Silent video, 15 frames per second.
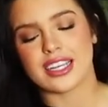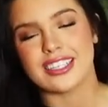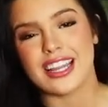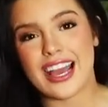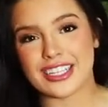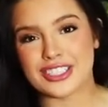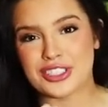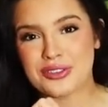
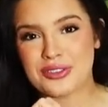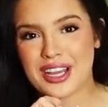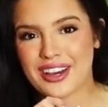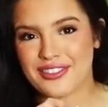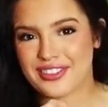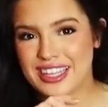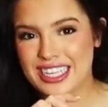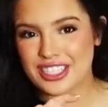Next up we
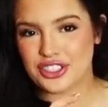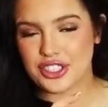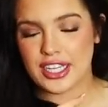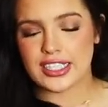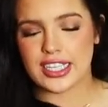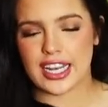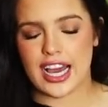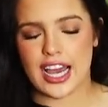have this
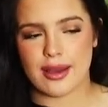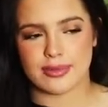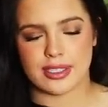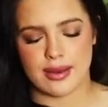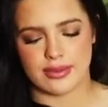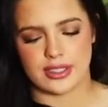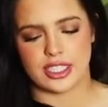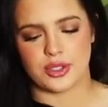dress, and I am
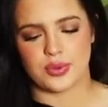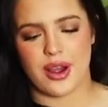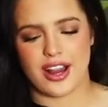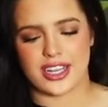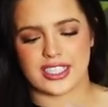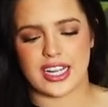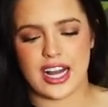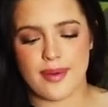tempted to wear
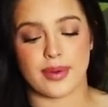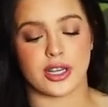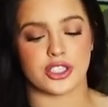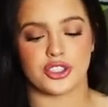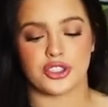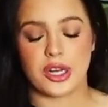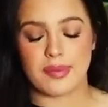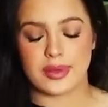it tonight
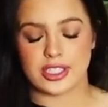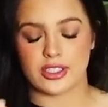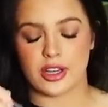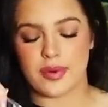because John is